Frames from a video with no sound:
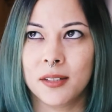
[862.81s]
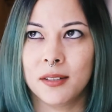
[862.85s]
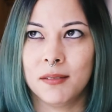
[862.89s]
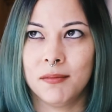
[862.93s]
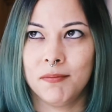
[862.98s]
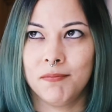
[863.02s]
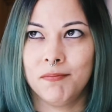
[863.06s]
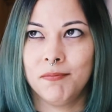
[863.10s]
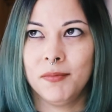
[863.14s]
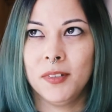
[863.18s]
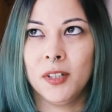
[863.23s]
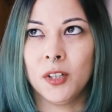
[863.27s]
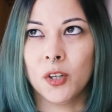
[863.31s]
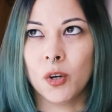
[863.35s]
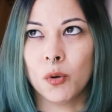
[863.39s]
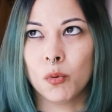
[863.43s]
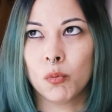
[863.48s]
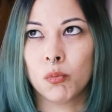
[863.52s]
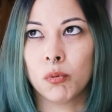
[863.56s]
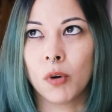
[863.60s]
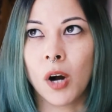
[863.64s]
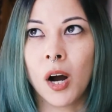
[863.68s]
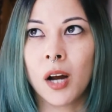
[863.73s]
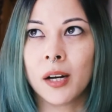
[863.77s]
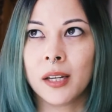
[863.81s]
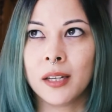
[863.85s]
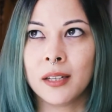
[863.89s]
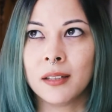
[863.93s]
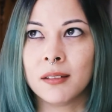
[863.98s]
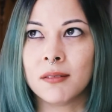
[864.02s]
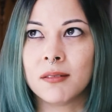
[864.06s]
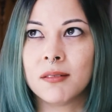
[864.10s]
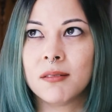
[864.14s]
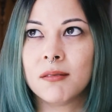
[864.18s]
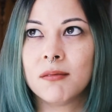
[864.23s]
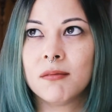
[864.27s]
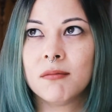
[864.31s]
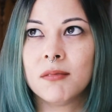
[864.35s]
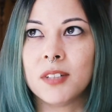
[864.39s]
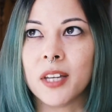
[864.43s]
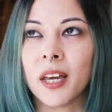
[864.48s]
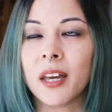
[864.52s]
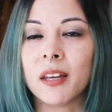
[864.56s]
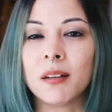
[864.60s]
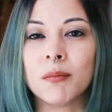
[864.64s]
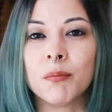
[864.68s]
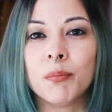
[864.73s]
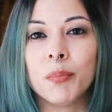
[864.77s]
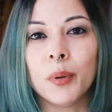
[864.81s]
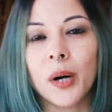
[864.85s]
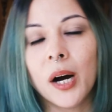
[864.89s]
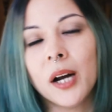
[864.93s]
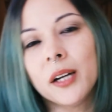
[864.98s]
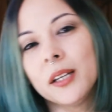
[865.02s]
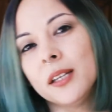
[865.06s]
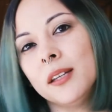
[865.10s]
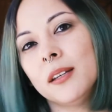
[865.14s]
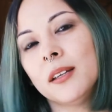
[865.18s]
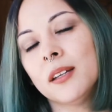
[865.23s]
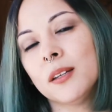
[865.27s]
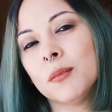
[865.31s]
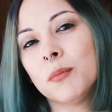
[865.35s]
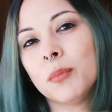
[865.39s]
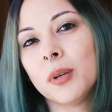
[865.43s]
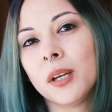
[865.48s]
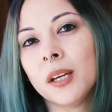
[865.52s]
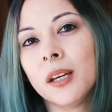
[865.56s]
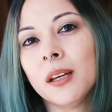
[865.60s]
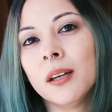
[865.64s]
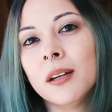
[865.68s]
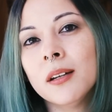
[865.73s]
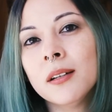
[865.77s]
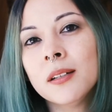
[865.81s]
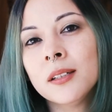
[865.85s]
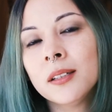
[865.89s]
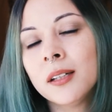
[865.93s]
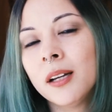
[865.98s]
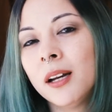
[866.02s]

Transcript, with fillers: a you know, rotting dead body can be,